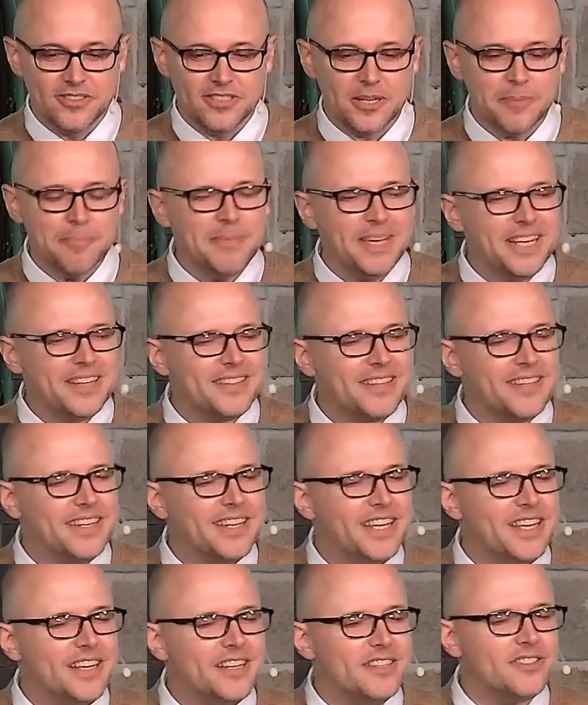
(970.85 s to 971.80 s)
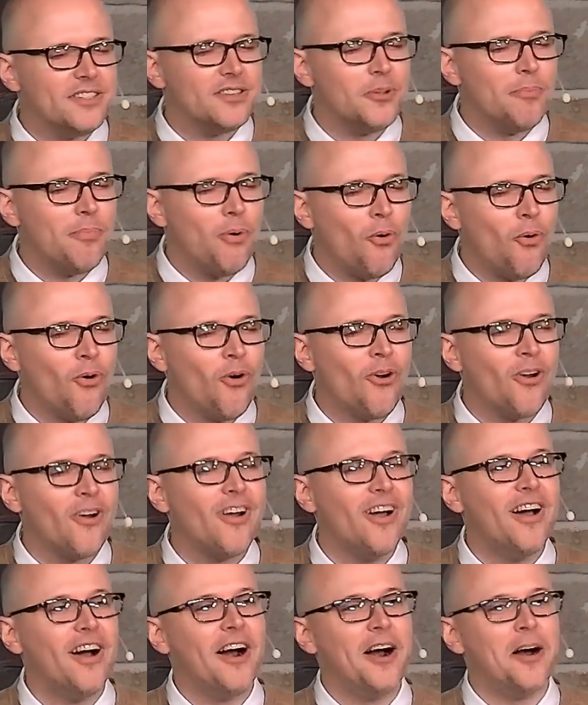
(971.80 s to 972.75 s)
to meet the needs of the poor
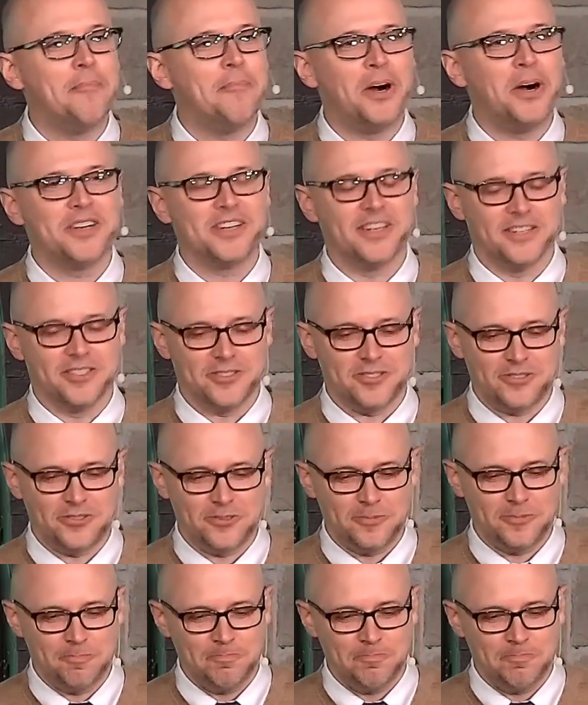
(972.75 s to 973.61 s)
among us.